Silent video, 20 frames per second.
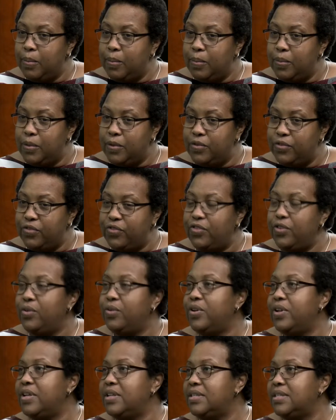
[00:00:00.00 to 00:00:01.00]
the
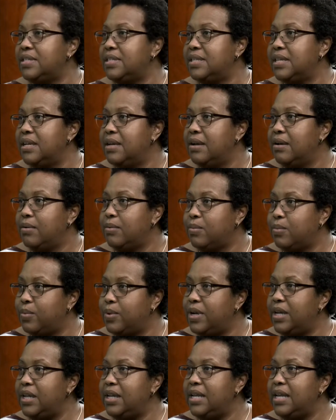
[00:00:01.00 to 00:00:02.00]
students
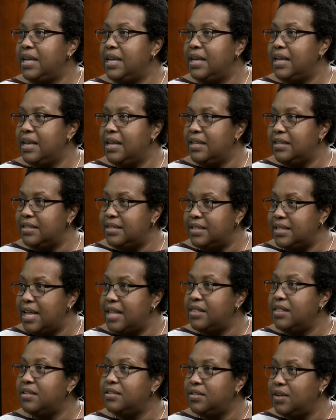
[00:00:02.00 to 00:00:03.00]
really
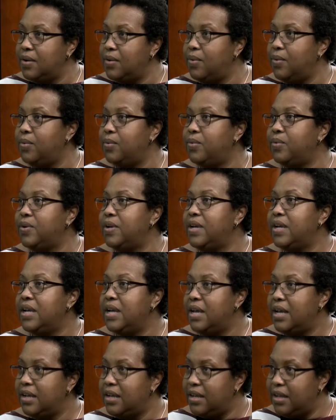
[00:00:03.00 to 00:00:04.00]
set the tone,
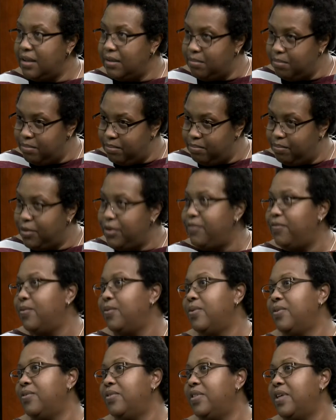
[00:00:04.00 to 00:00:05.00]
put
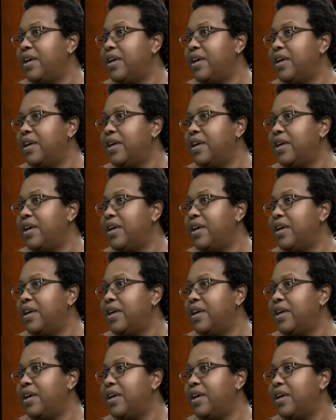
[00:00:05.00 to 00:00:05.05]
forward